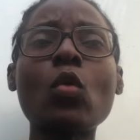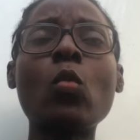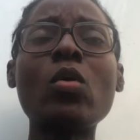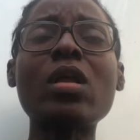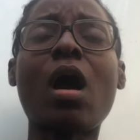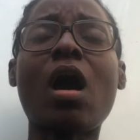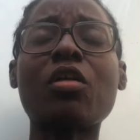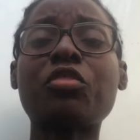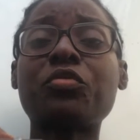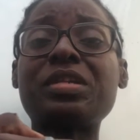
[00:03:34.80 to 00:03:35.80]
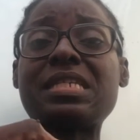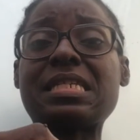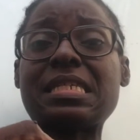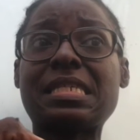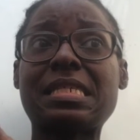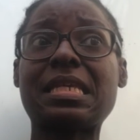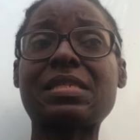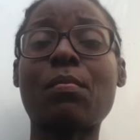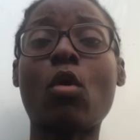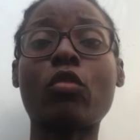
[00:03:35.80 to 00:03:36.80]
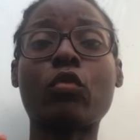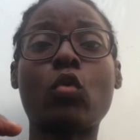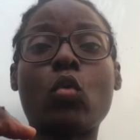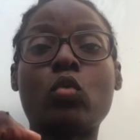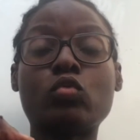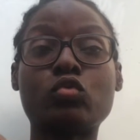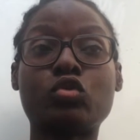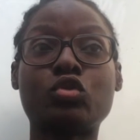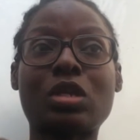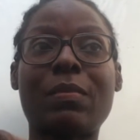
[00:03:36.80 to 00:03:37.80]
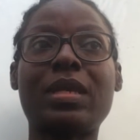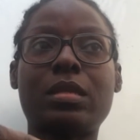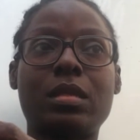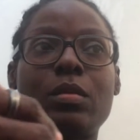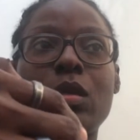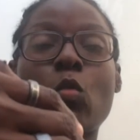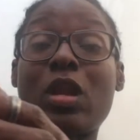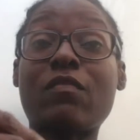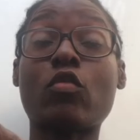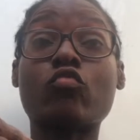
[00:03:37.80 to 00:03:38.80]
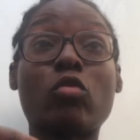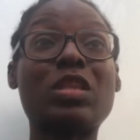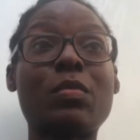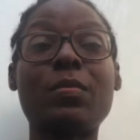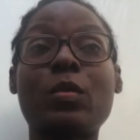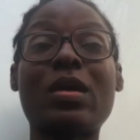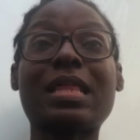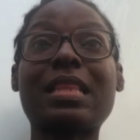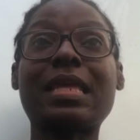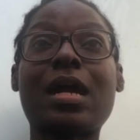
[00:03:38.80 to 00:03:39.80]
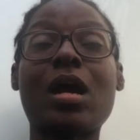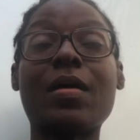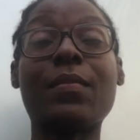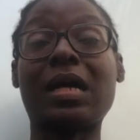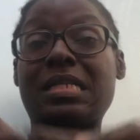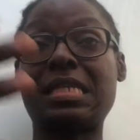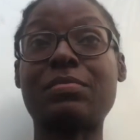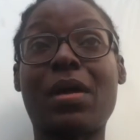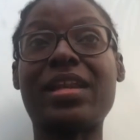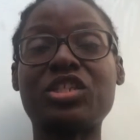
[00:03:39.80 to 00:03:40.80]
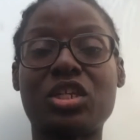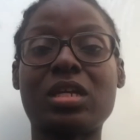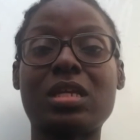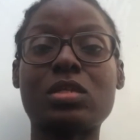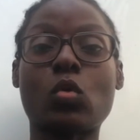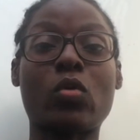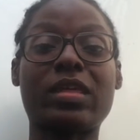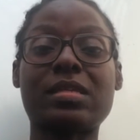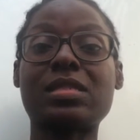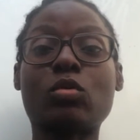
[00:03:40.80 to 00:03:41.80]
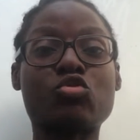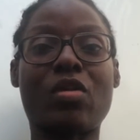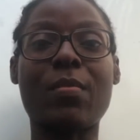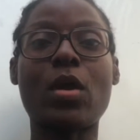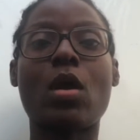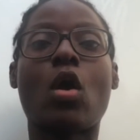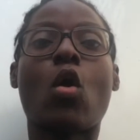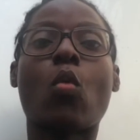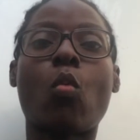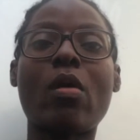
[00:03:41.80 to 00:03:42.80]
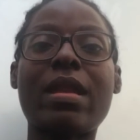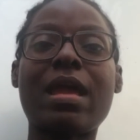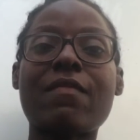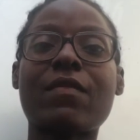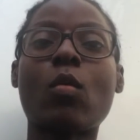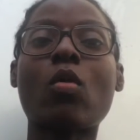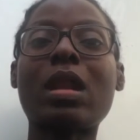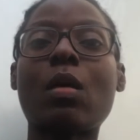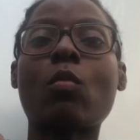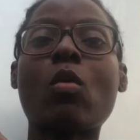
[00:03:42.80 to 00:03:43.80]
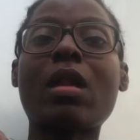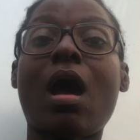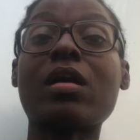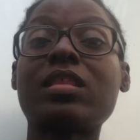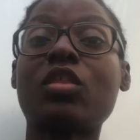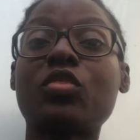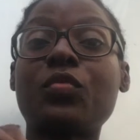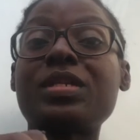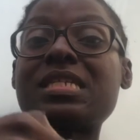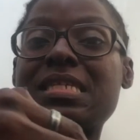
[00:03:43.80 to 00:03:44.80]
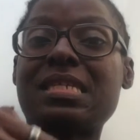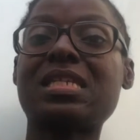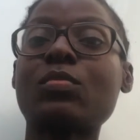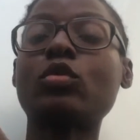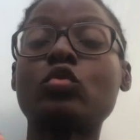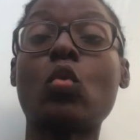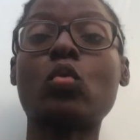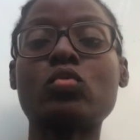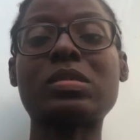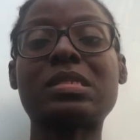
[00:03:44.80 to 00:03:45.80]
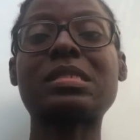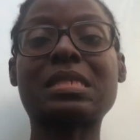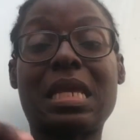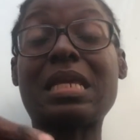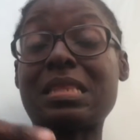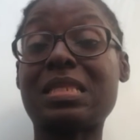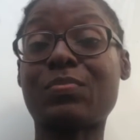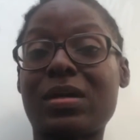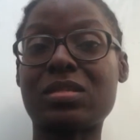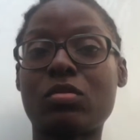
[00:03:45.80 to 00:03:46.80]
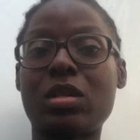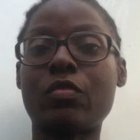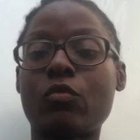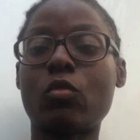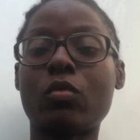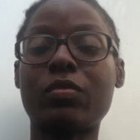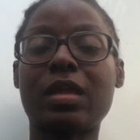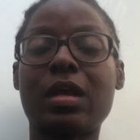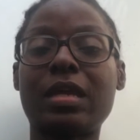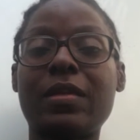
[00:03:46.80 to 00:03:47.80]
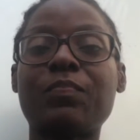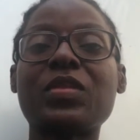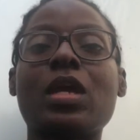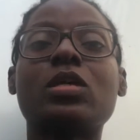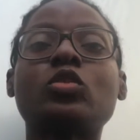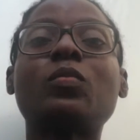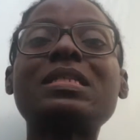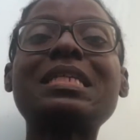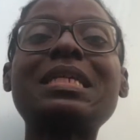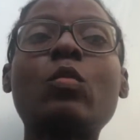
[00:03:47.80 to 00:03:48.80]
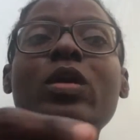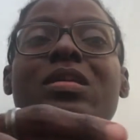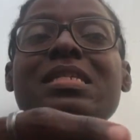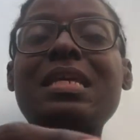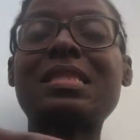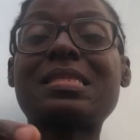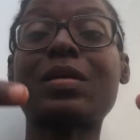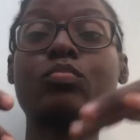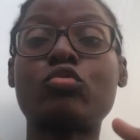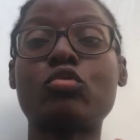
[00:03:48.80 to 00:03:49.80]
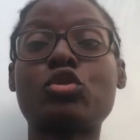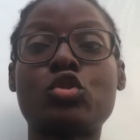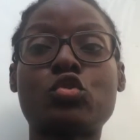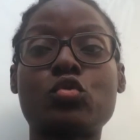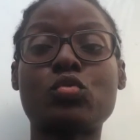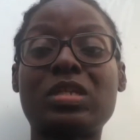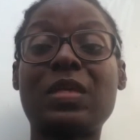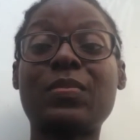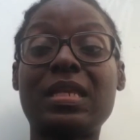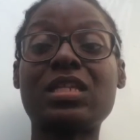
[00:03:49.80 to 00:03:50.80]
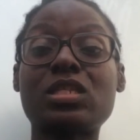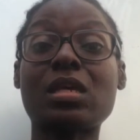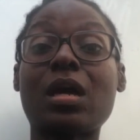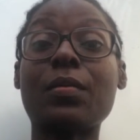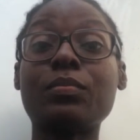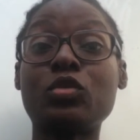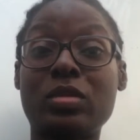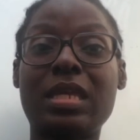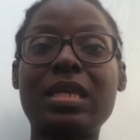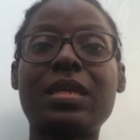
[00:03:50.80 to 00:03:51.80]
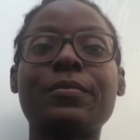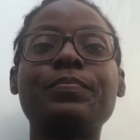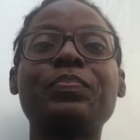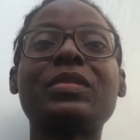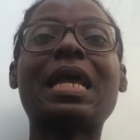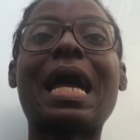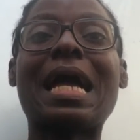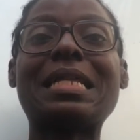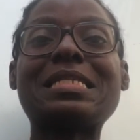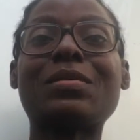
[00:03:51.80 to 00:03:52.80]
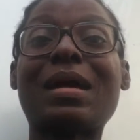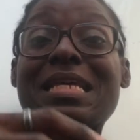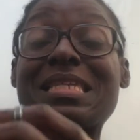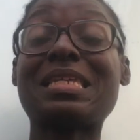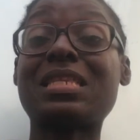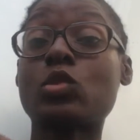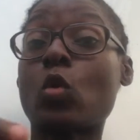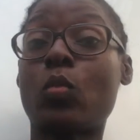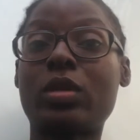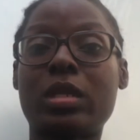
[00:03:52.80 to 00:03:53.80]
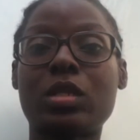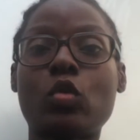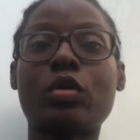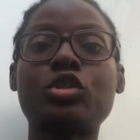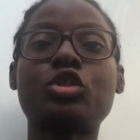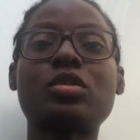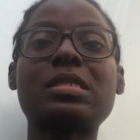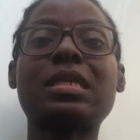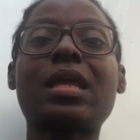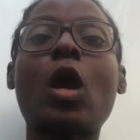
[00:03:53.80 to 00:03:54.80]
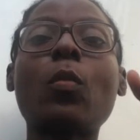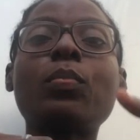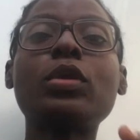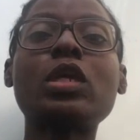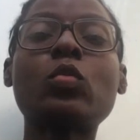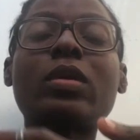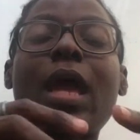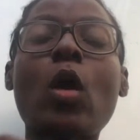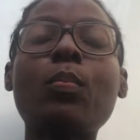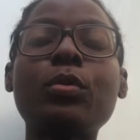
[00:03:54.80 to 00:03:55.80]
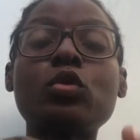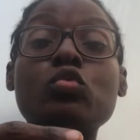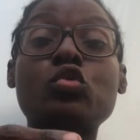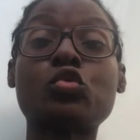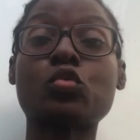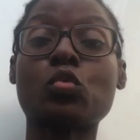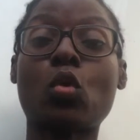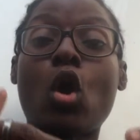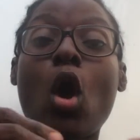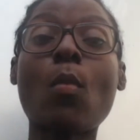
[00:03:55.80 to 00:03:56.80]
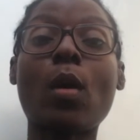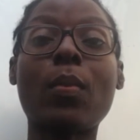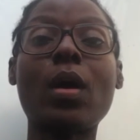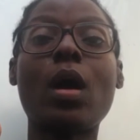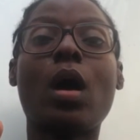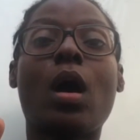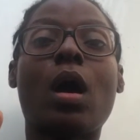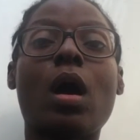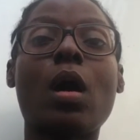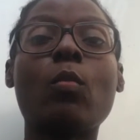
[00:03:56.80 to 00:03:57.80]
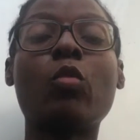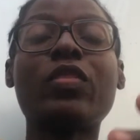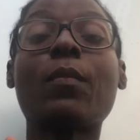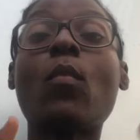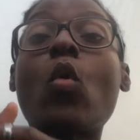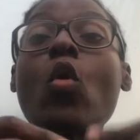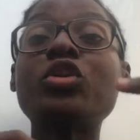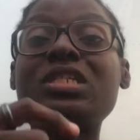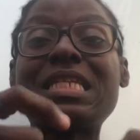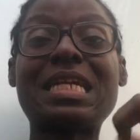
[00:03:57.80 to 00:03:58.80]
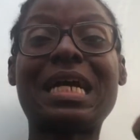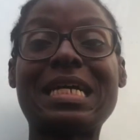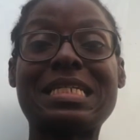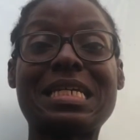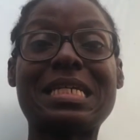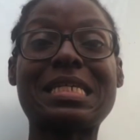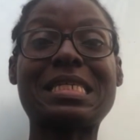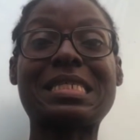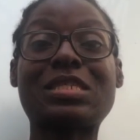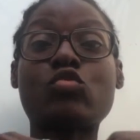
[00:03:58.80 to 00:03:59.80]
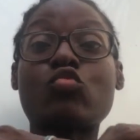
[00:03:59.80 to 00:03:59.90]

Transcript: what are 3 to 6 month goals. I mean, whatever role you may be, whether they are marketing managers or they are sales rep, whatever. What are the 3 to 6 month goals in this particular role you are in? So basically, when you take this approach to keeping it unique, asking these open-ended questions, it would help you to come up with more unique ideas to